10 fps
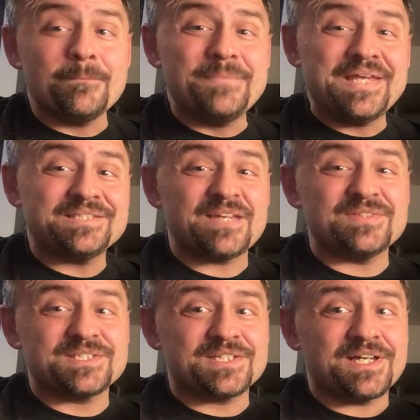
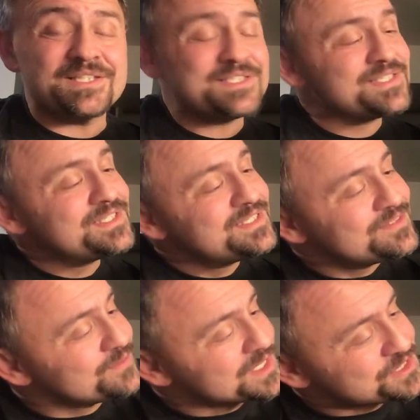B7sus,
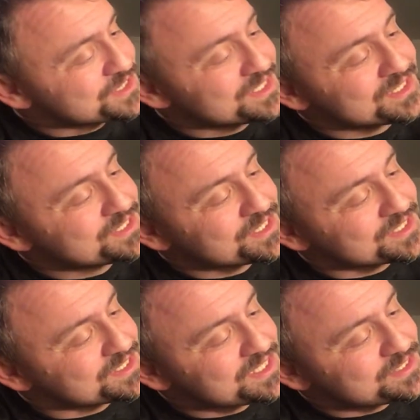which is
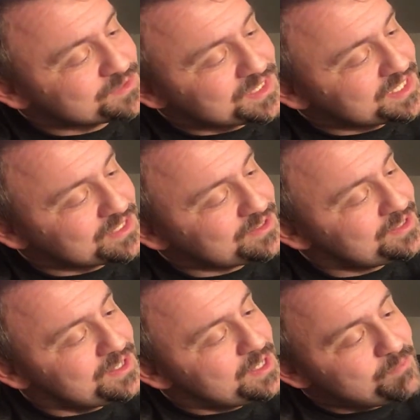just these 3 here.
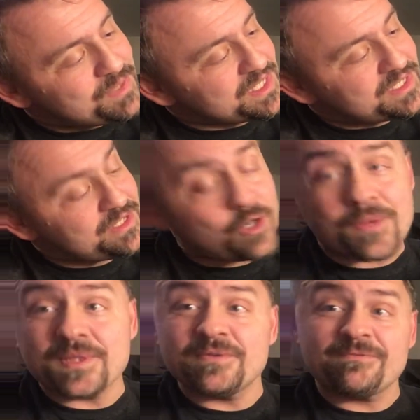Pinky
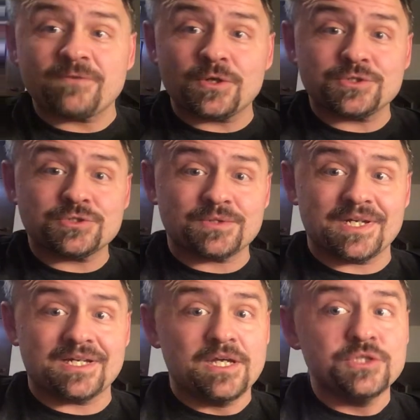on the 1st
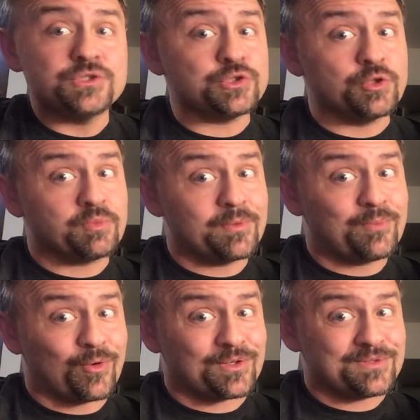string, super
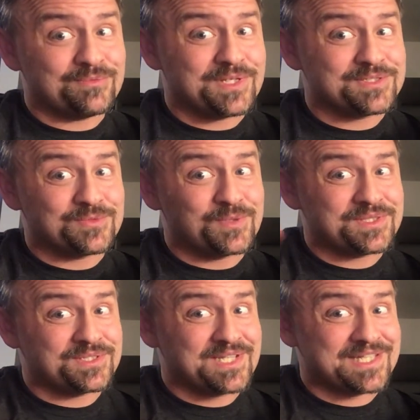important because of what
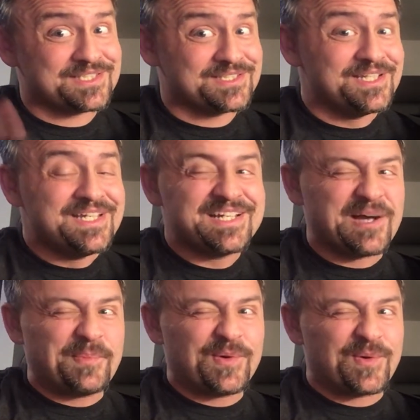the next
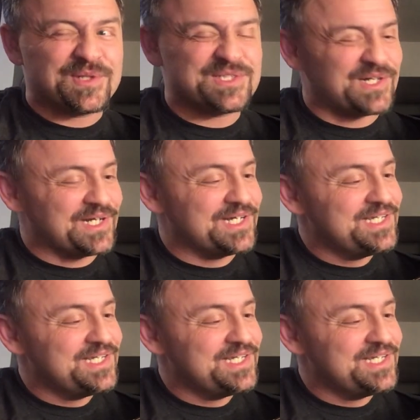couple chords are.